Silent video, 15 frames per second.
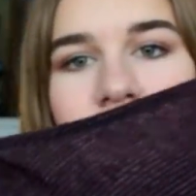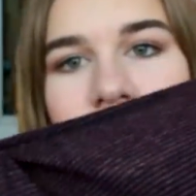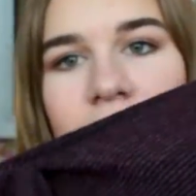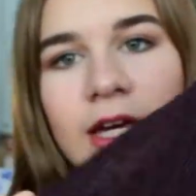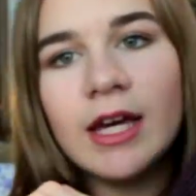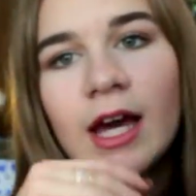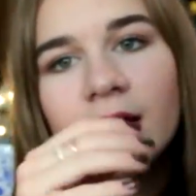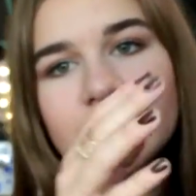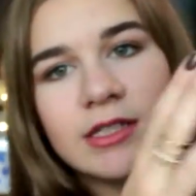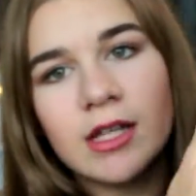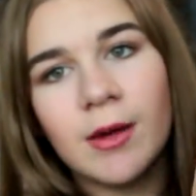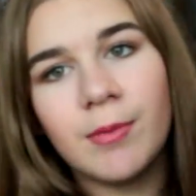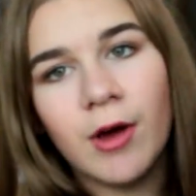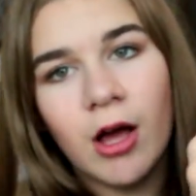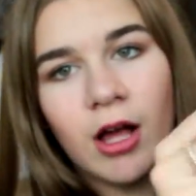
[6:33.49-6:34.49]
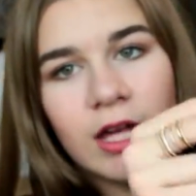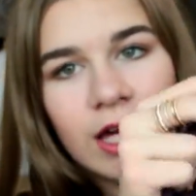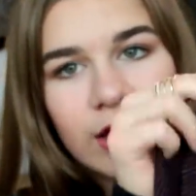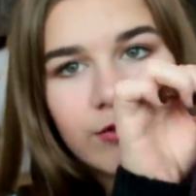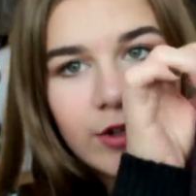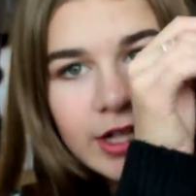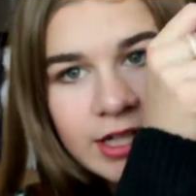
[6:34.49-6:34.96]
But it has a
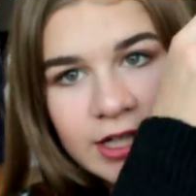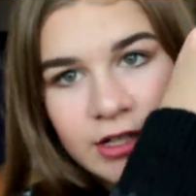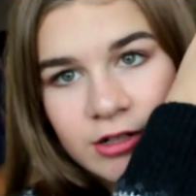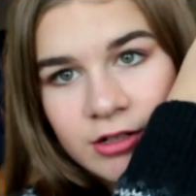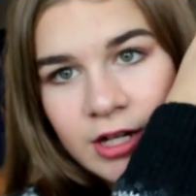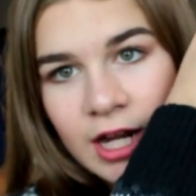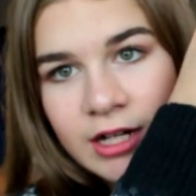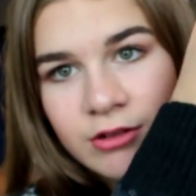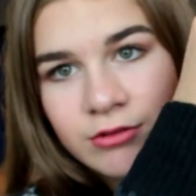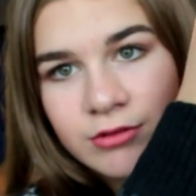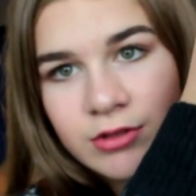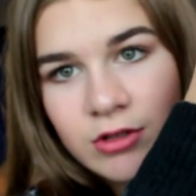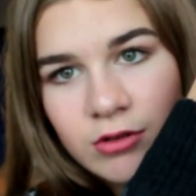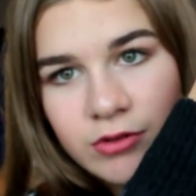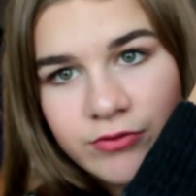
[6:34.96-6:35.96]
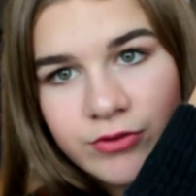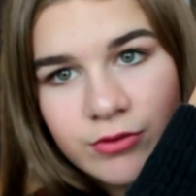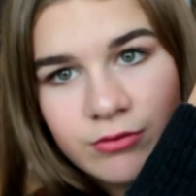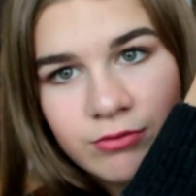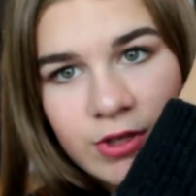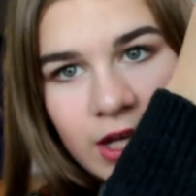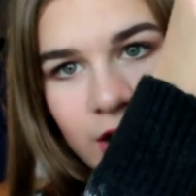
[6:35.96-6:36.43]
pocket right here. I don't know if you,
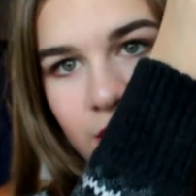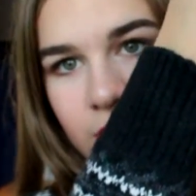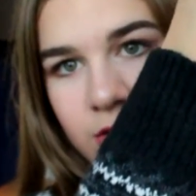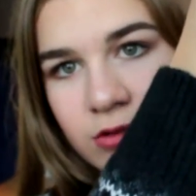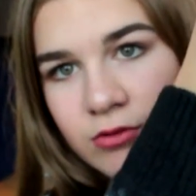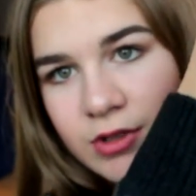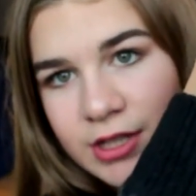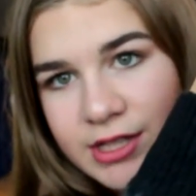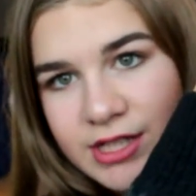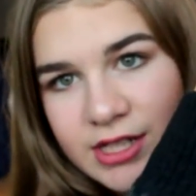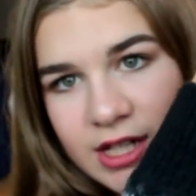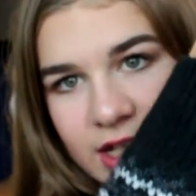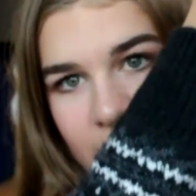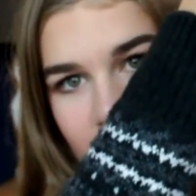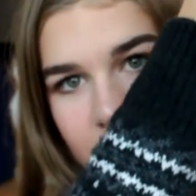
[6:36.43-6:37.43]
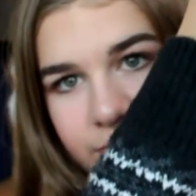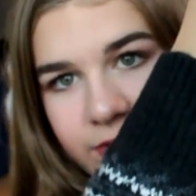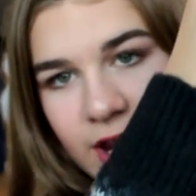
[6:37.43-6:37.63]
there, you can see it kind of